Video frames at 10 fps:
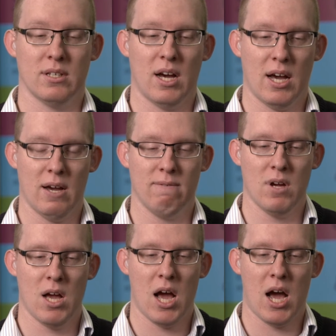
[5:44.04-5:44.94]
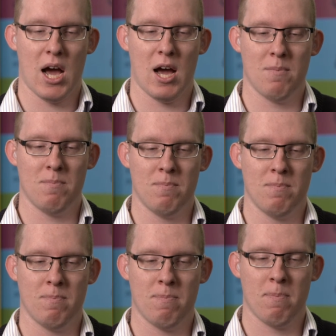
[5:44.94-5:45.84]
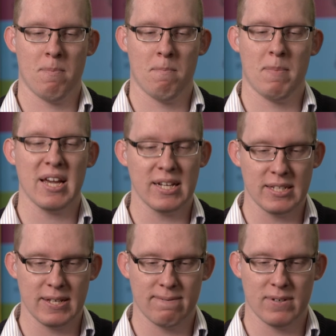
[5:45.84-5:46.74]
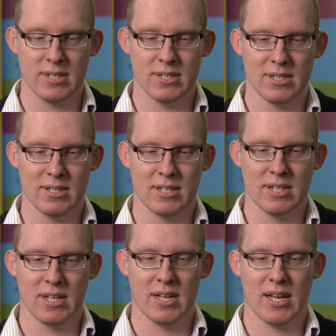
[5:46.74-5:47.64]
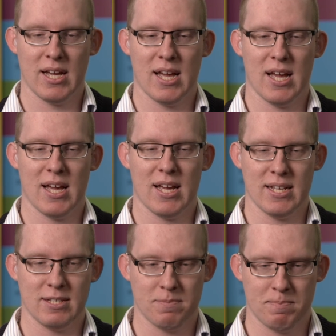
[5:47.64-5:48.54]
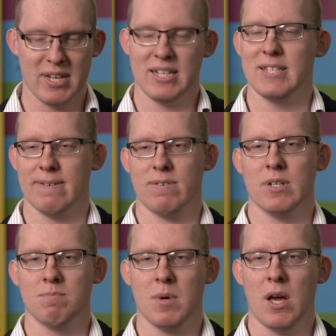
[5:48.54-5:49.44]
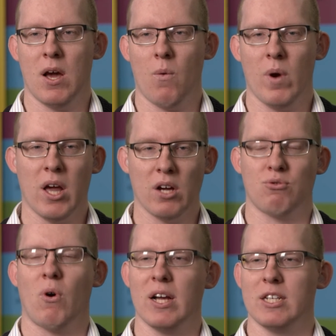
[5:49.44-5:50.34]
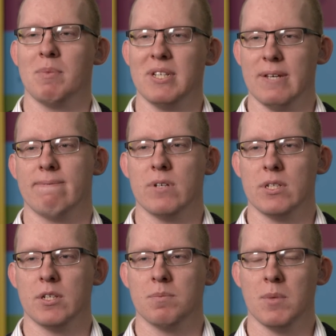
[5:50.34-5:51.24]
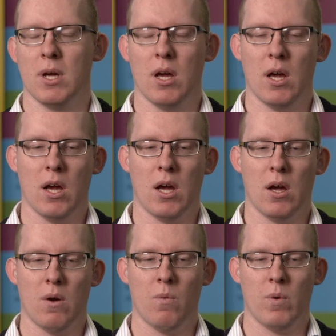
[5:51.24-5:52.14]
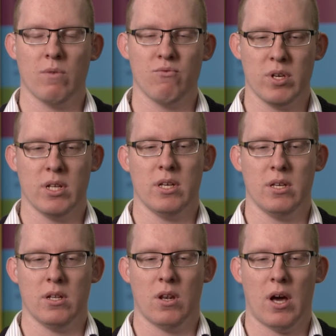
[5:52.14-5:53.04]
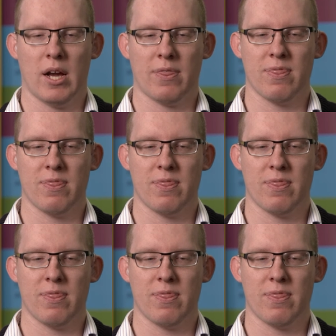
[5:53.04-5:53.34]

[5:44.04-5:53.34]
Yes, I have. Being different is being different. We're not trying to be different. We're really